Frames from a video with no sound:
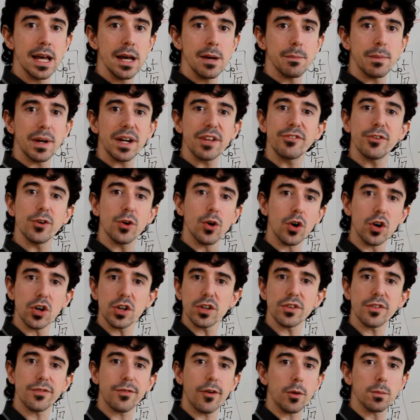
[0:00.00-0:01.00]
but if your
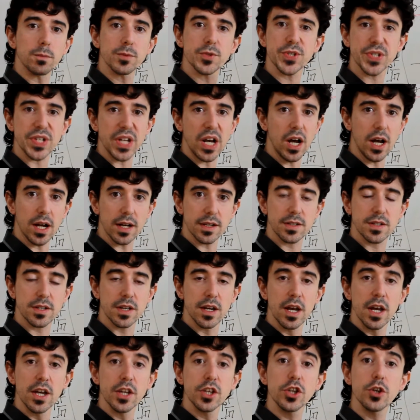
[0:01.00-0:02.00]
order form sucks,
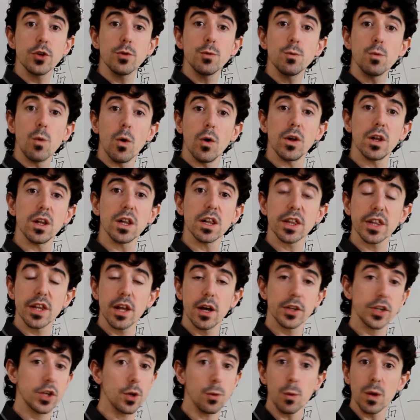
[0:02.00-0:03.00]
you
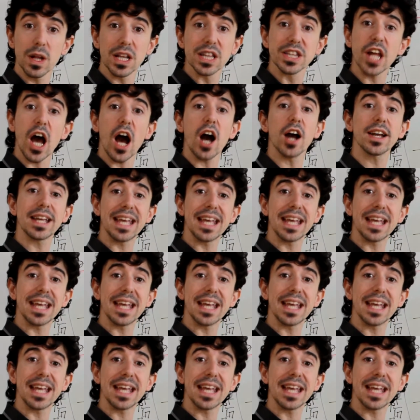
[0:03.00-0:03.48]
will not